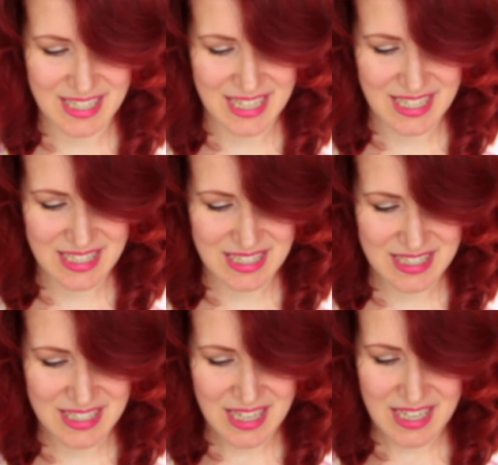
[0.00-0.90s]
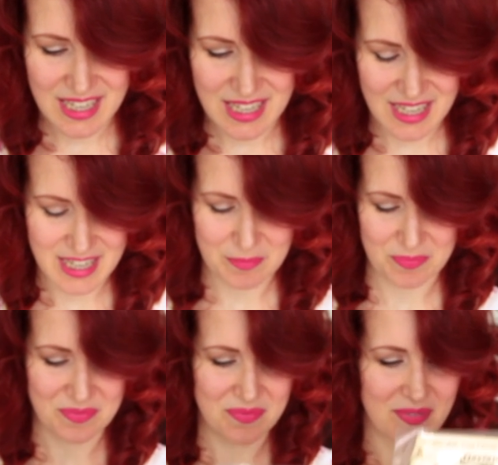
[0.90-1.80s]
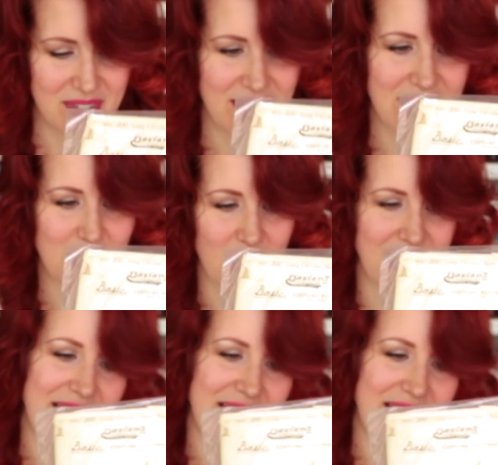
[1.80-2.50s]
and it's this one.